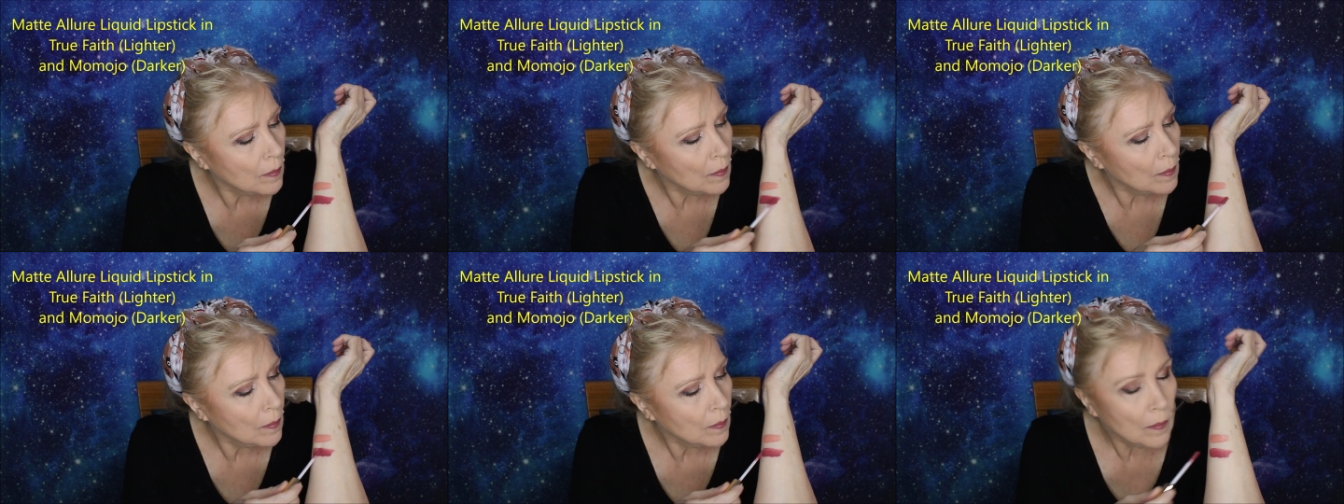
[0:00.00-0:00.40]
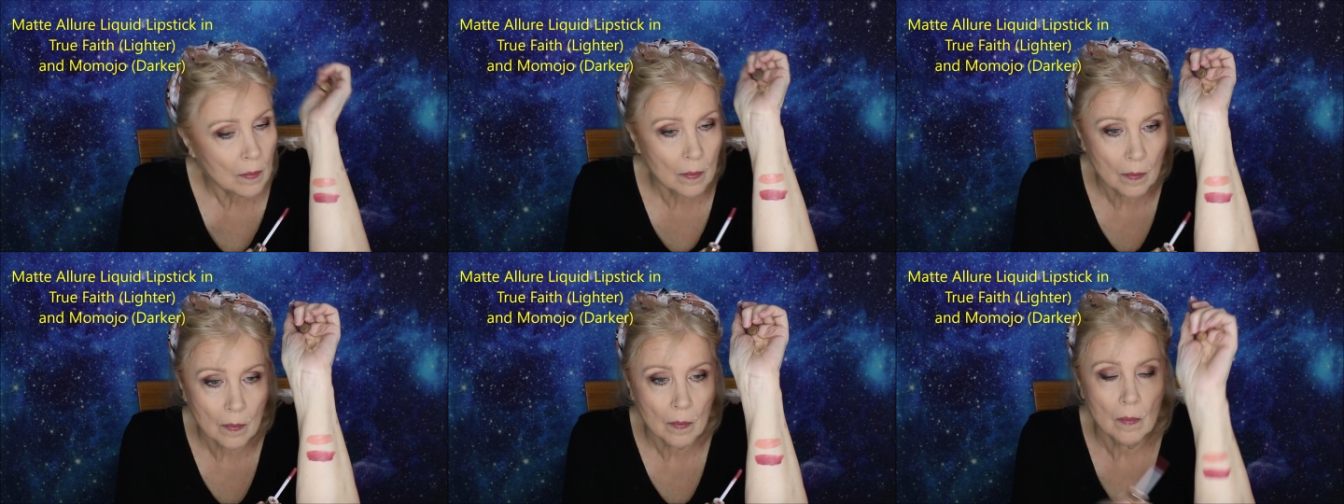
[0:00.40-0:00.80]
very
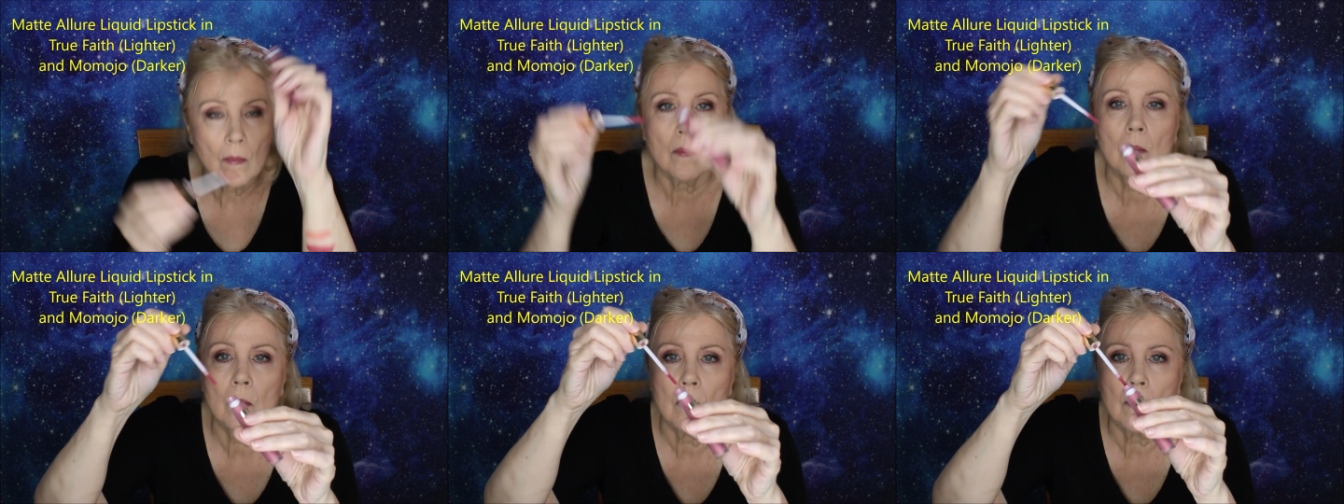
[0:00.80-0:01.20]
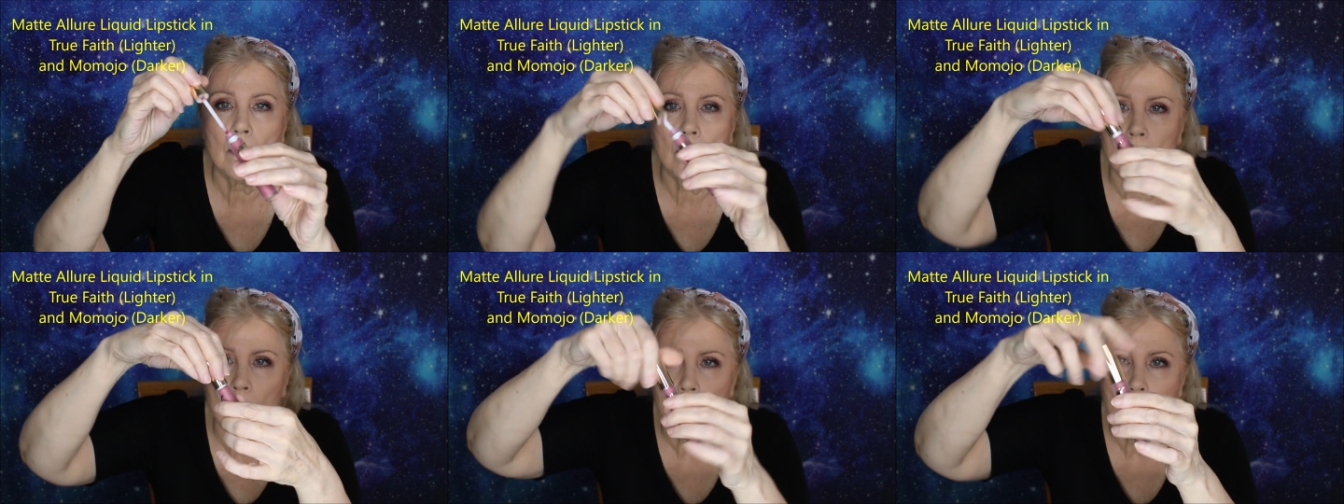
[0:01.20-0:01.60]
dry and
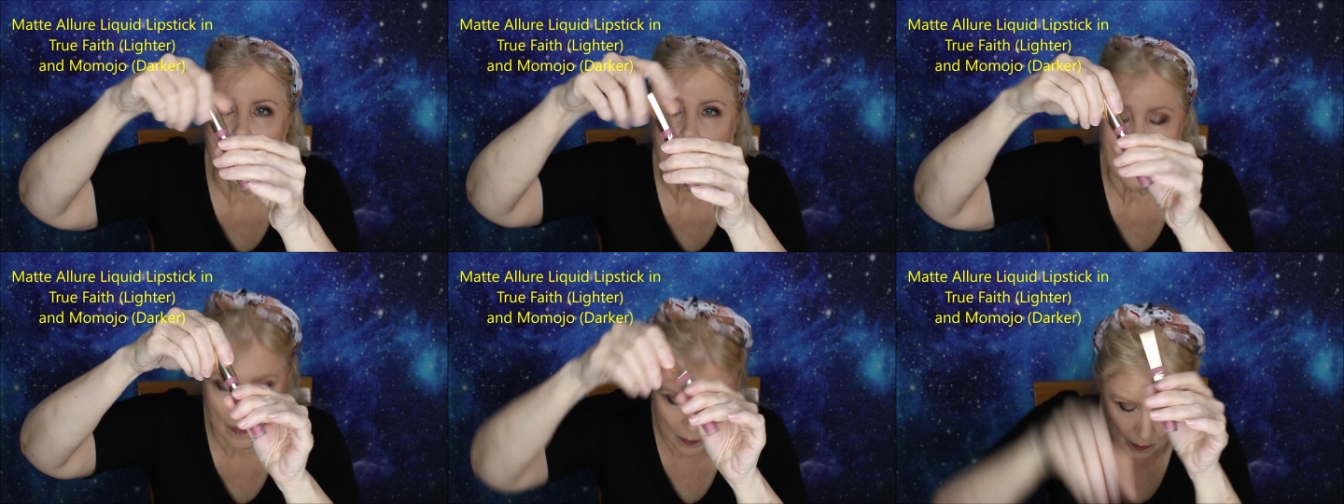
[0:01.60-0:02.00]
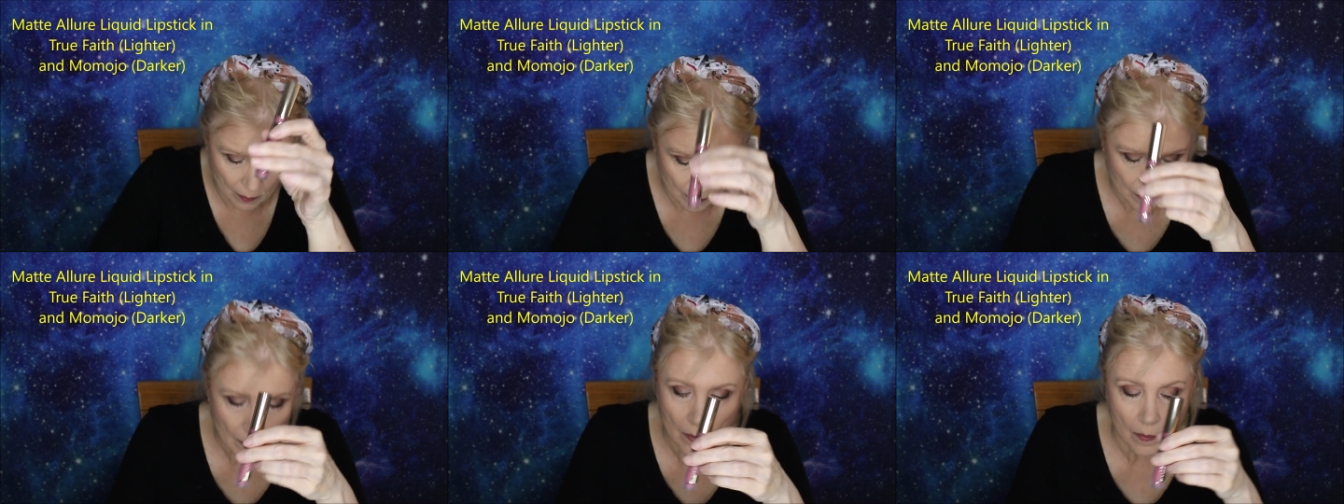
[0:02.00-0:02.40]
blotchy, and
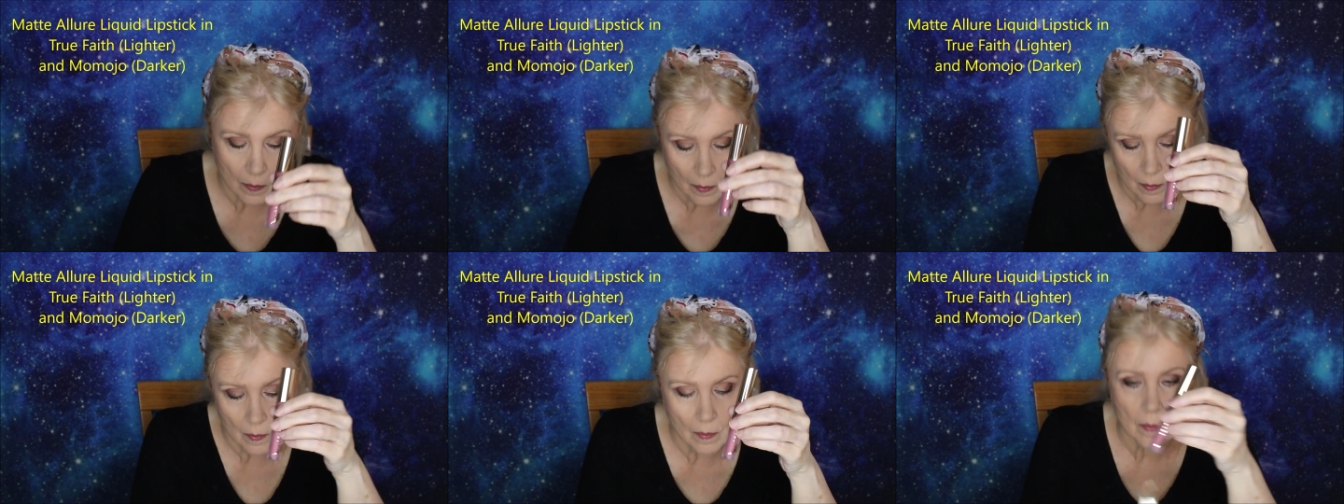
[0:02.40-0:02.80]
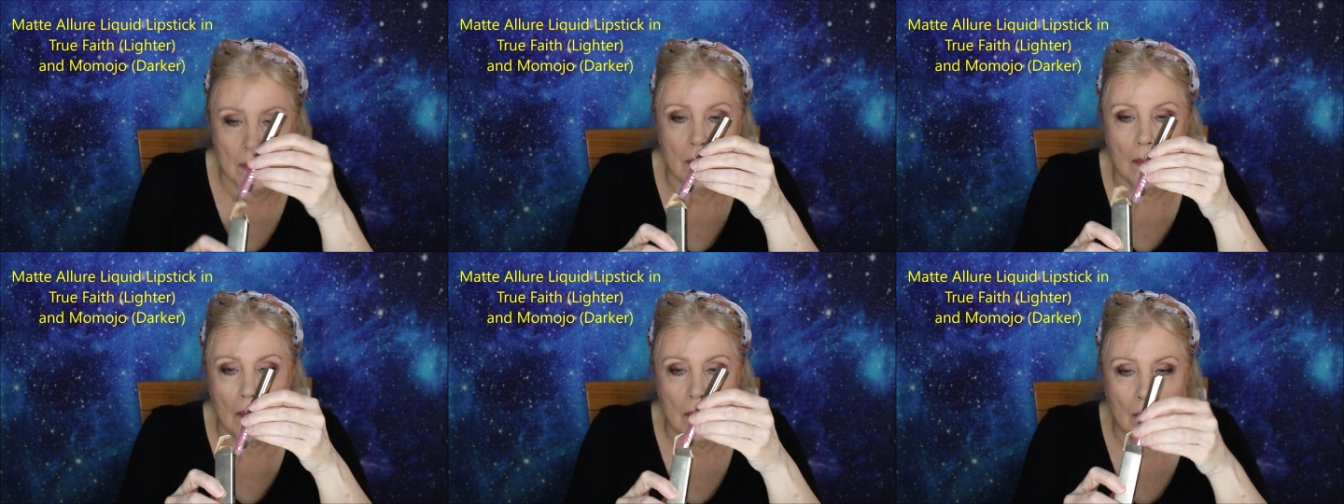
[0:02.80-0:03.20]
I'm not sure I could
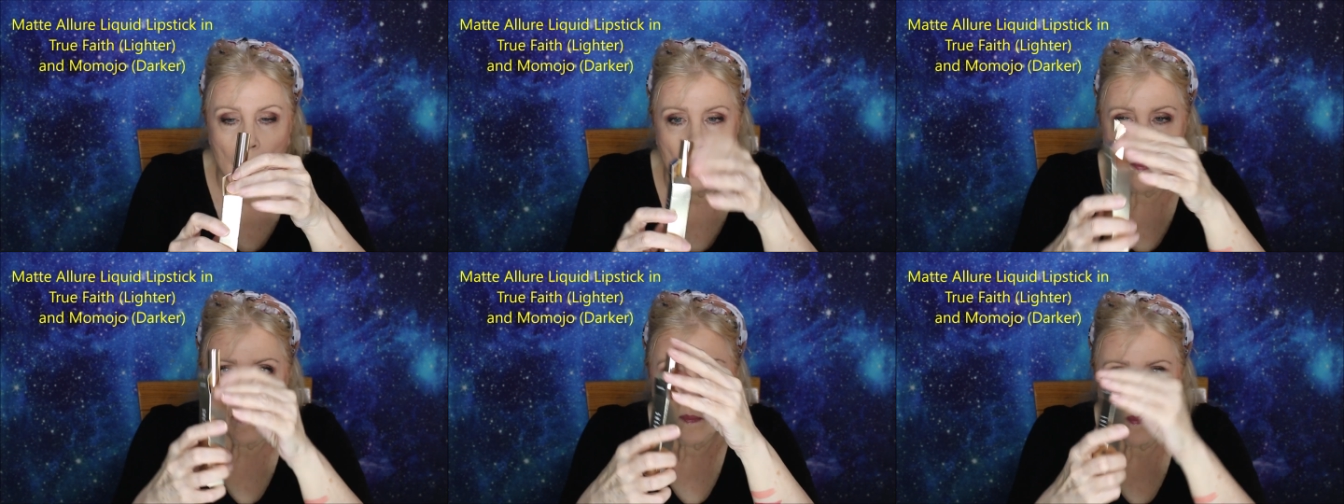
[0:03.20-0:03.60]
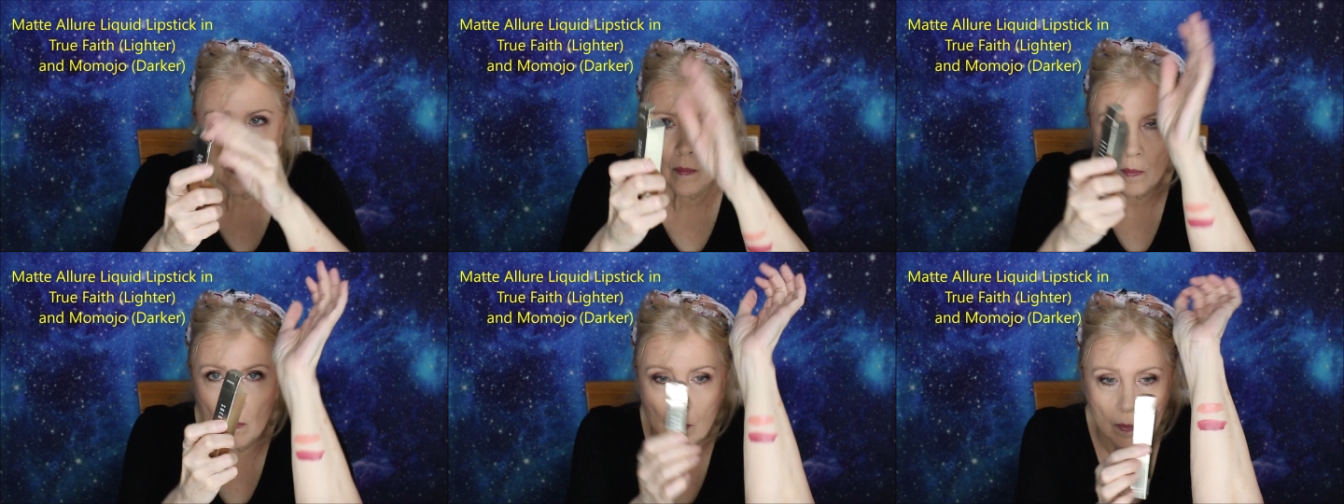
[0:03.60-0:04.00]
really
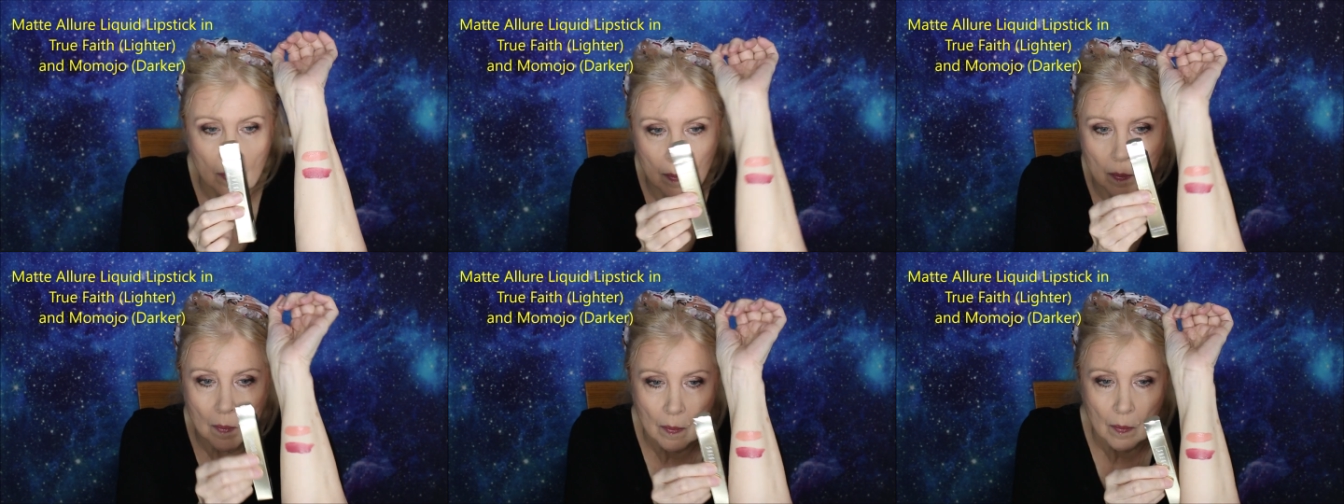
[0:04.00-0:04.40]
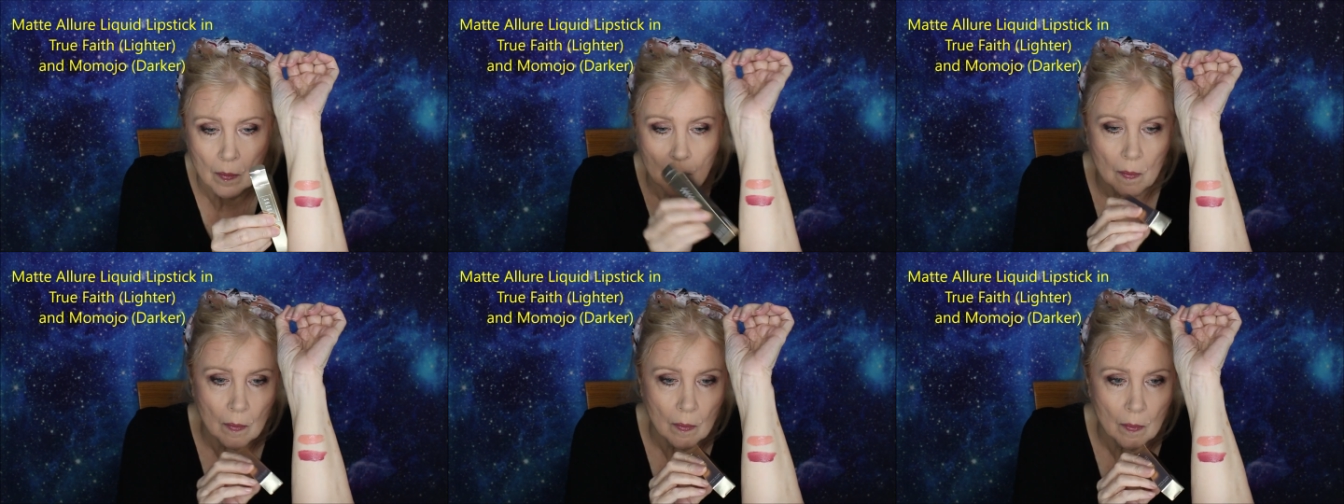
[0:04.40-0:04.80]
recommend
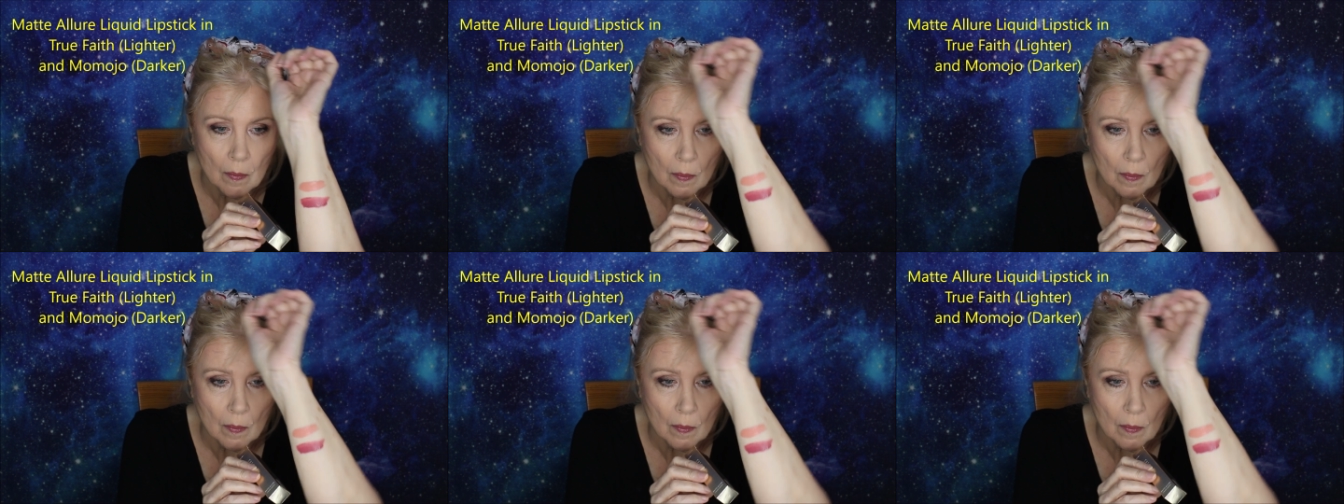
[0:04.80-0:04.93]
them